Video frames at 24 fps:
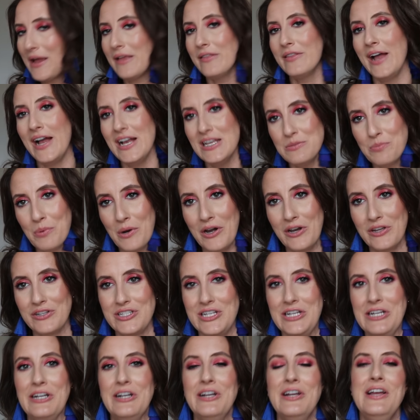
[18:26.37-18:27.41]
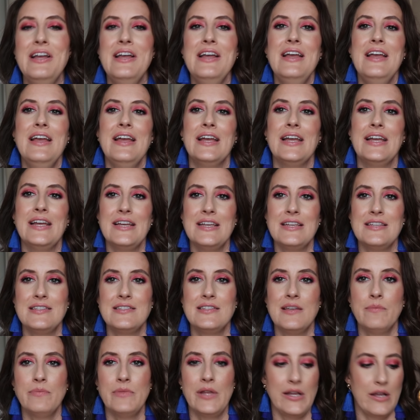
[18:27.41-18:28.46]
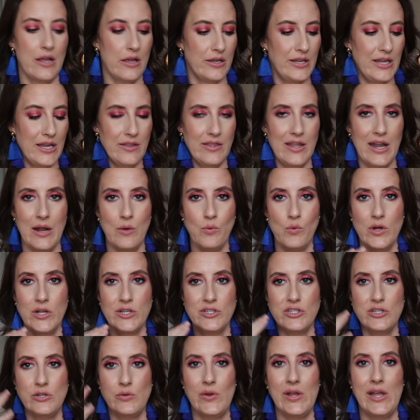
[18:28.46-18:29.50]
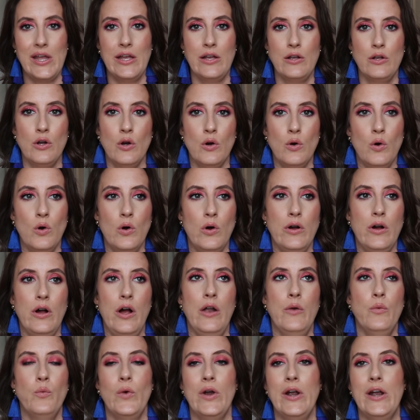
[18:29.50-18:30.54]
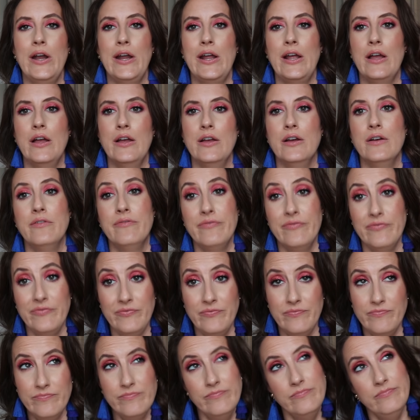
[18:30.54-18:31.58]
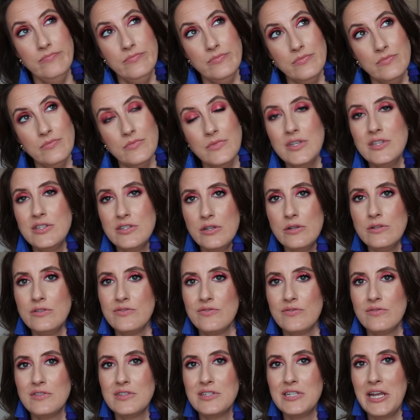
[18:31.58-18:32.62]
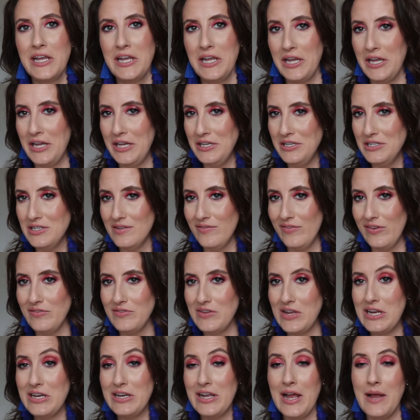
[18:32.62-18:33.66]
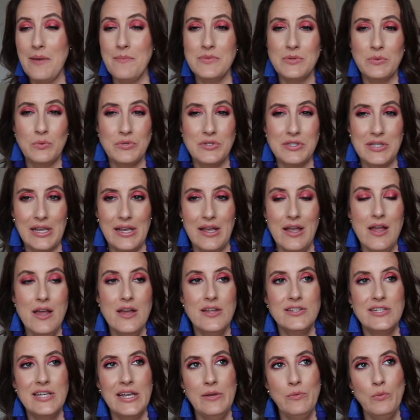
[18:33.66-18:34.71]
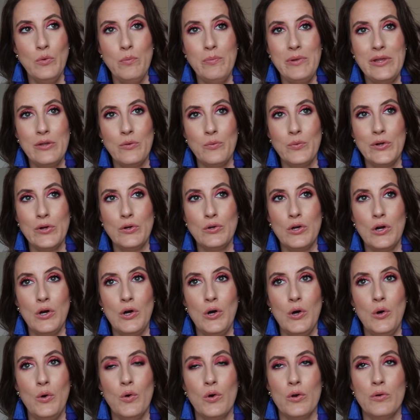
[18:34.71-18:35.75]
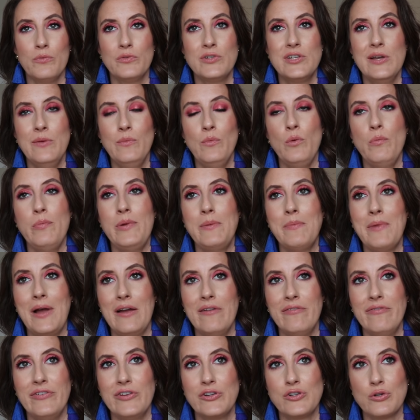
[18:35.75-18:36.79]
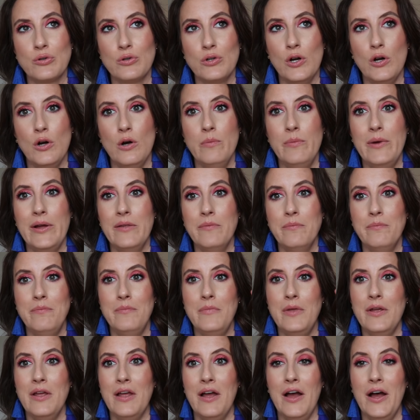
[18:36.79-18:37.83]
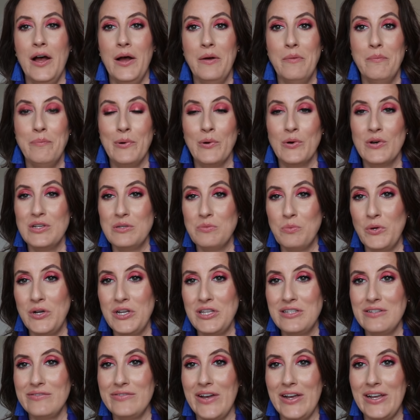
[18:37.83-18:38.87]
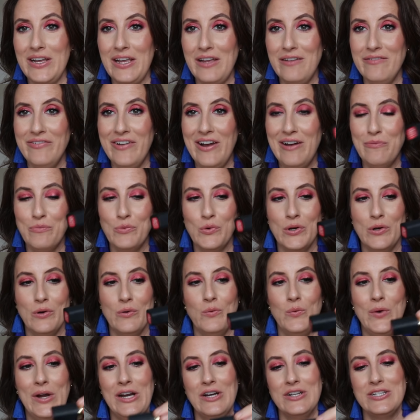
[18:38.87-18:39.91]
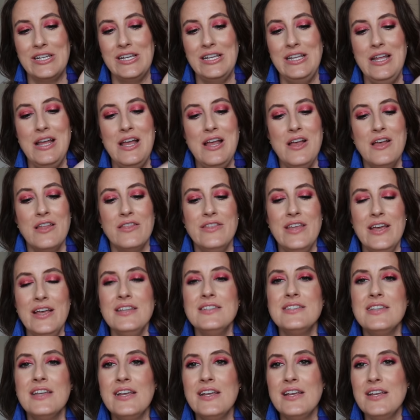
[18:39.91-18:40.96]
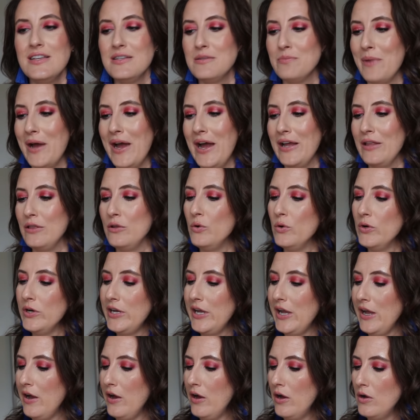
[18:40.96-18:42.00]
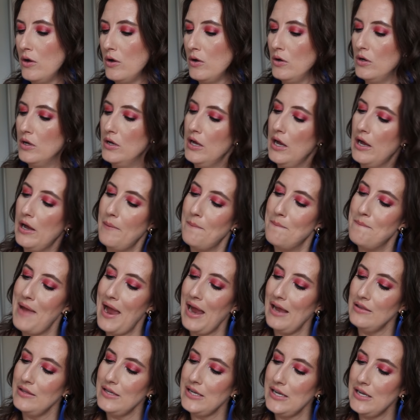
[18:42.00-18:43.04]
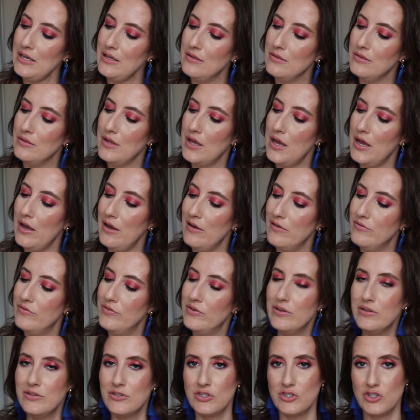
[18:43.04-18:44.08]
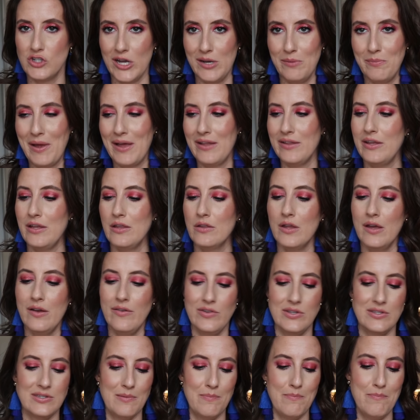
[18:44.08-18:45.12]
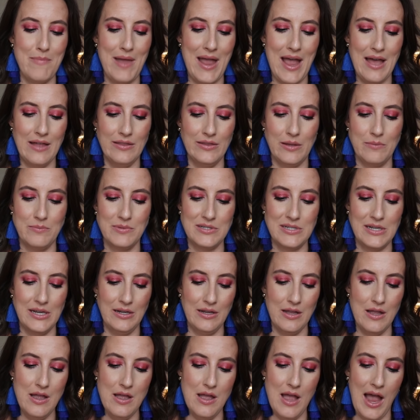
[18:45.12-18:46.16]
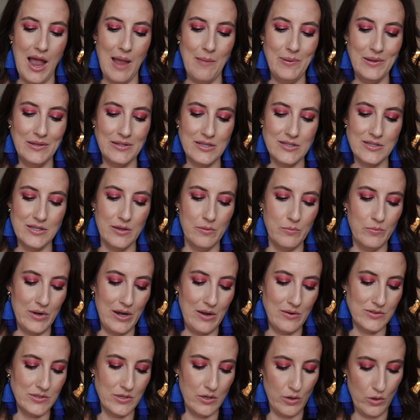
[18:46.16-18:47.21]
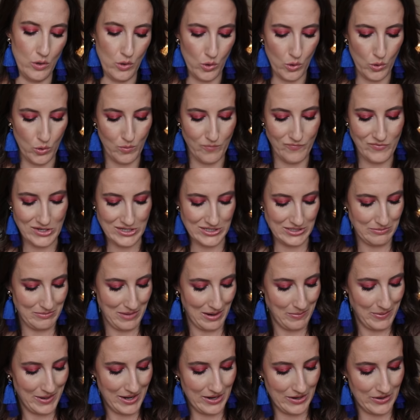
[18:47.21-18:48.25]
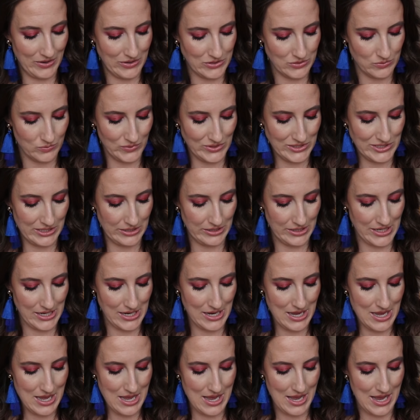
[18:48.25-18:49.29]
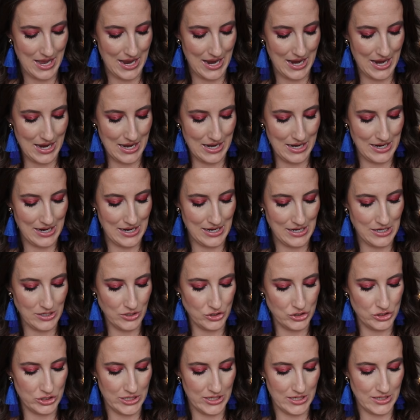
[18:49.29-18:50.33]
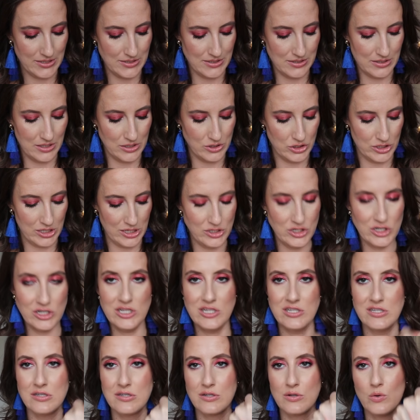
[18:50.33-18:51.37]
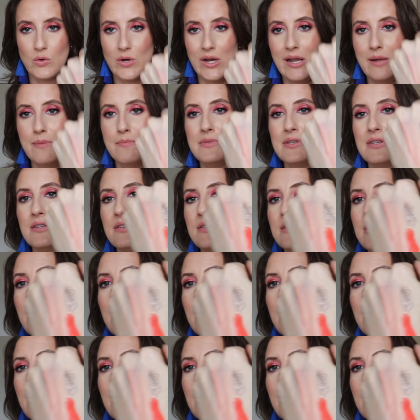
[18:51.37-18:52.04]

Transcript: my last product here is something again that I want to hit goal on wearing. Uh, let's do ten to fifteen times. We'll see. ten will be the real goal, or ten will be my official goal, but uh, bonus points if I get five more wears in. This is my L'Oreal uh, Mattely in Love. It's shade Mattely in Love. It's a matte lipstick. I picked this up when I was home visiting my parents recently, and it is just such, it just screams